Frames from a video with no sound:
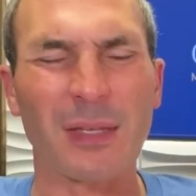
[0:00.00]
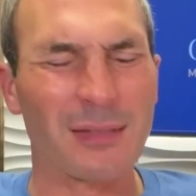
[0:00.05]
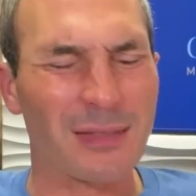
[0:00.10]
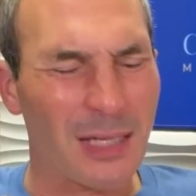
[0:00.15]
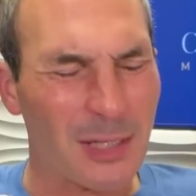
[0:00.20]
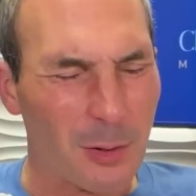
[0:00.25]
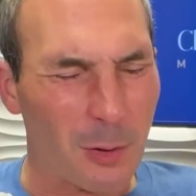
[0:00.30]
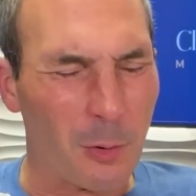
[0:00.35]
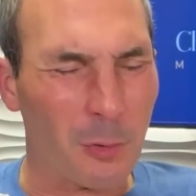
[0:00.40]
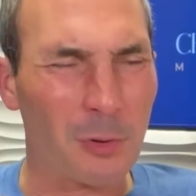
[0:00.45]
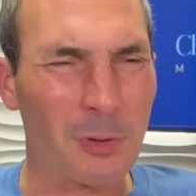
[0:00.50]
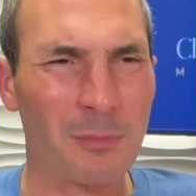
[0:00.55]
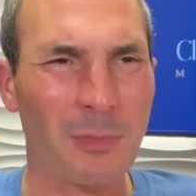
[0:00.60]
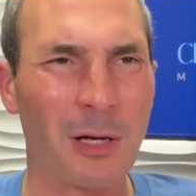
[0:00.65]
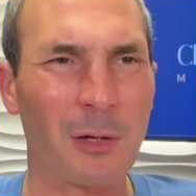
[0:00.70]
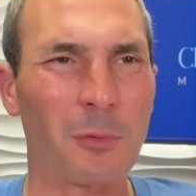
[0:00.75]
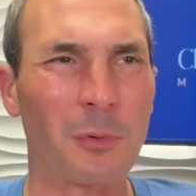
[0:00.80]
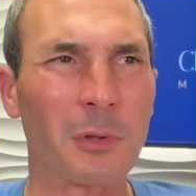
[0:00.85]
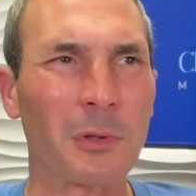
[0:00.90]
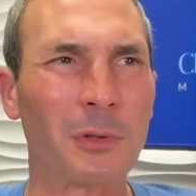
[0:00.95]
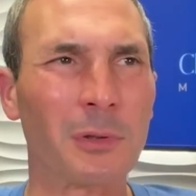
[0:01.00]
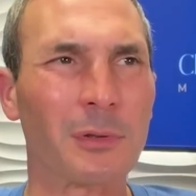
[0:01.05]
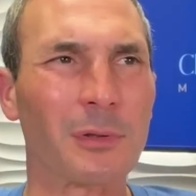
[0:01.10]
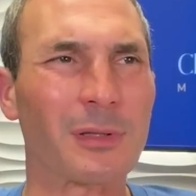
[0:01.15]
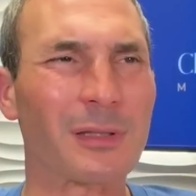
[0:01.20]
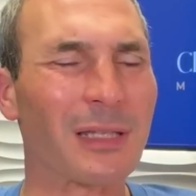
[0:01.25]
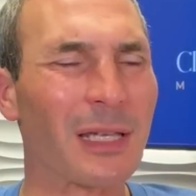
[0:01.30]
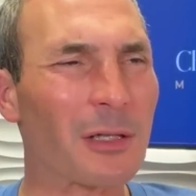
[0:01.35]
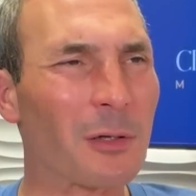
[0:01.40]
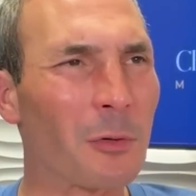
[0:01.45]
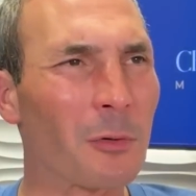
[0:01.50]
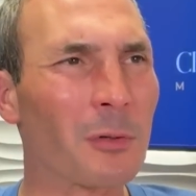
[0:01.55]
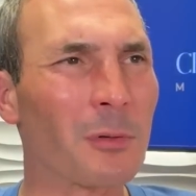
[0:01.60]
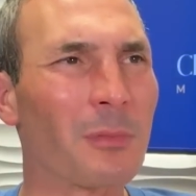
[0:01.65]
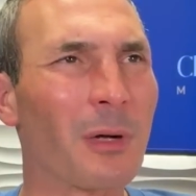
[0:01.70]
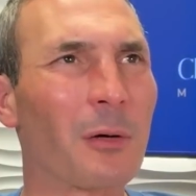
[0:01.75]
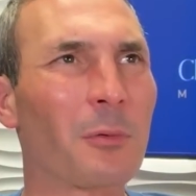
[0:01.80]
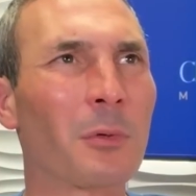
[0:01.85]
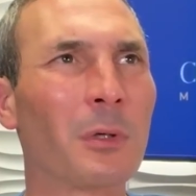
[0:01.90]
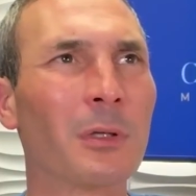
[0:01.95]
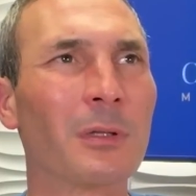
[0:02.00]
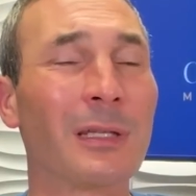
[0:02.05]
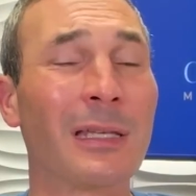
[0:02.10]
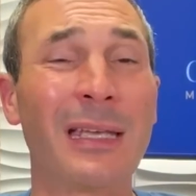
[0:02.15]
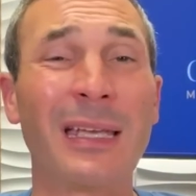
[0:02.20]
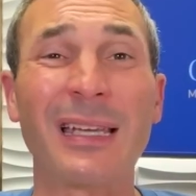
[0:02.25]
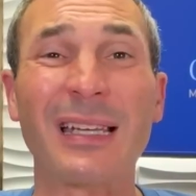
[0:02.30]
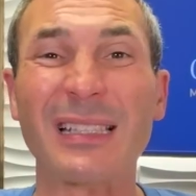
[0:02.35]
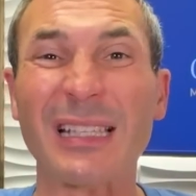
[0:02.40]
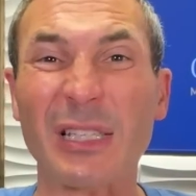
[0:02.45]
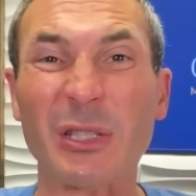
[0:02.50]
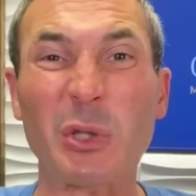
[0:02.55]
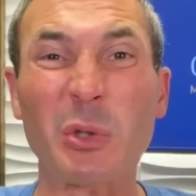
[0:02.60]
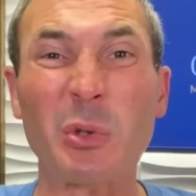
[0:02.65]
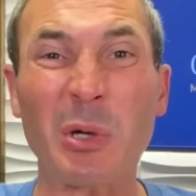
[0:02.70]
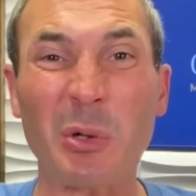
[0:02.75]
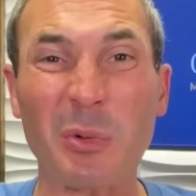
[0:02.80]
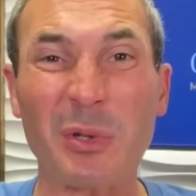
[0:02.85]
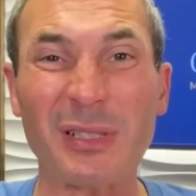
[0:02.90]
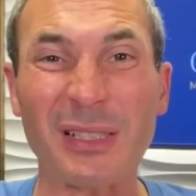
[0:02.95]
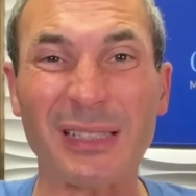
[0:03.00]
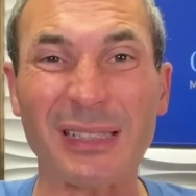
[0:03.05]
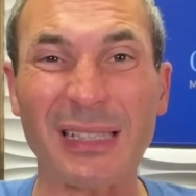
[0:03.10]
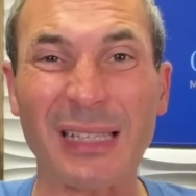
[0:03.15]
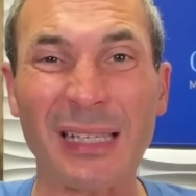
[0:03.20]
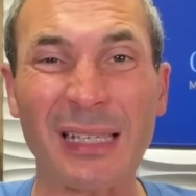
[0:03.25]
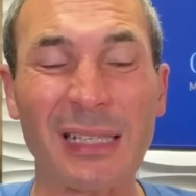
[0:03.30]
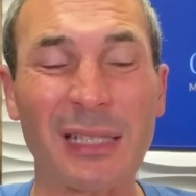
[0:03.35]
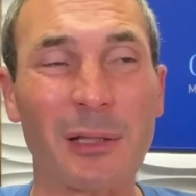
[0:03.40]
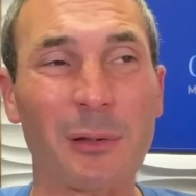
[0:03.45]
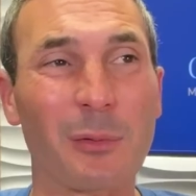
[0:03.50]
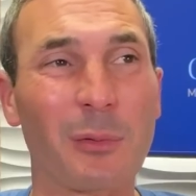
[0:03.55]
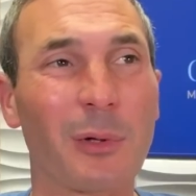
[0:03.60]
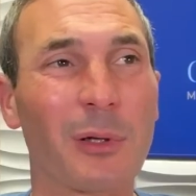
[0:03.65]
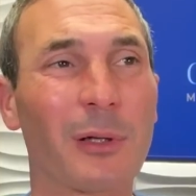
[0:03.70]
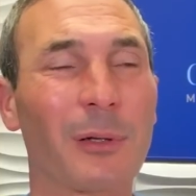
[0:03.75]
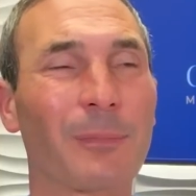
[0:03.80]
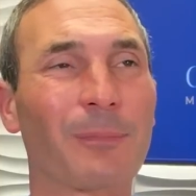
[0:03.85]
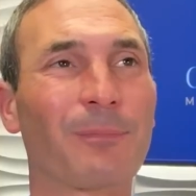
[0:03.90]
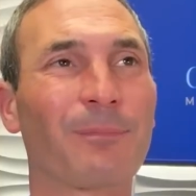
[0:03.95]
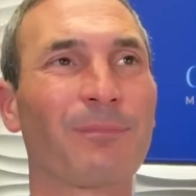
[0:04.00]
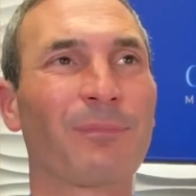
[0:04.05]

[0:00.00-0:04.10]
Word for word: Take hold of my words, take hold of my words because I knew I wasn't getting anywhere.